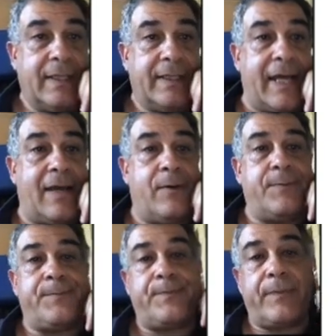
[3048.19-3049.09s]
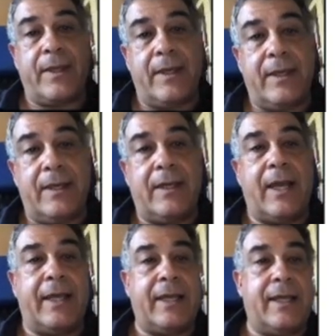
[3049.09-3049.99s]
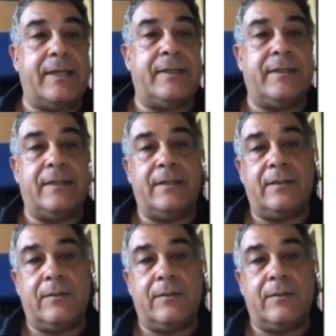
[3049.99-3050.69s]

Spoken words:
Now, I can